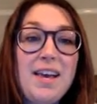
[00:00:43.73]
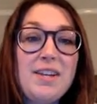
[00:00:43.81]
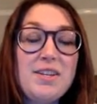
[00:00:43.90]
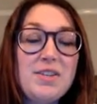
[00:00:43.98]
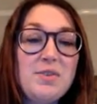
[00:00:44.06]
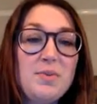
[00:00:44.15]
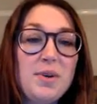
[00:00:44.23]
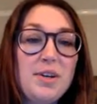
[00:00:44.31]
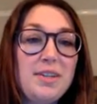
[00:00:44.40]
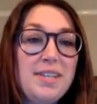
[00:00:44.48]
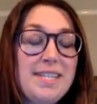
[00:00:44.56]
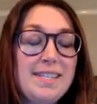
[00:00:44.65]
into the
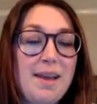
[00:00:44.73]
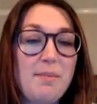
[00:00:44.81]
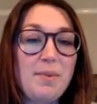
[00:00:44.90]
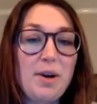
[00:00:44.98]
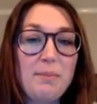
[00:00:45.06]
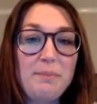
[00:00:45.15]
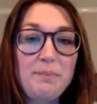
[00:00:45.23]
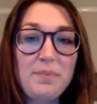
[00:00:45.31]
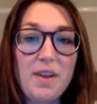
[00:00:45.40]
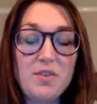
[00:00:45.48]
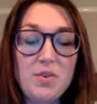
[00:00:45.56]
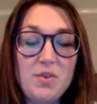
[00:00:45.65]
world in December
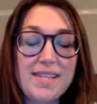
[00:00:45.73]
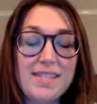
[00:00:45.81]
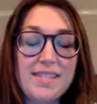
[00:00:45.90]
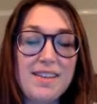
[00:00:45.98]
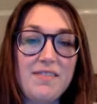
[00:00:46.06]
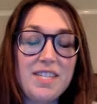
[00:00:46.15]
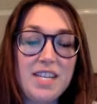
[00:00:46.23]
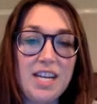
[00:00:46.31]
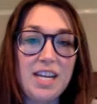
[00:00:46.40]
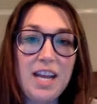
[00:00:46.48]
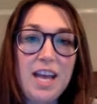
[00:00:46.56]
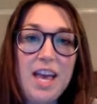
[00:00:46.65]
of 2017.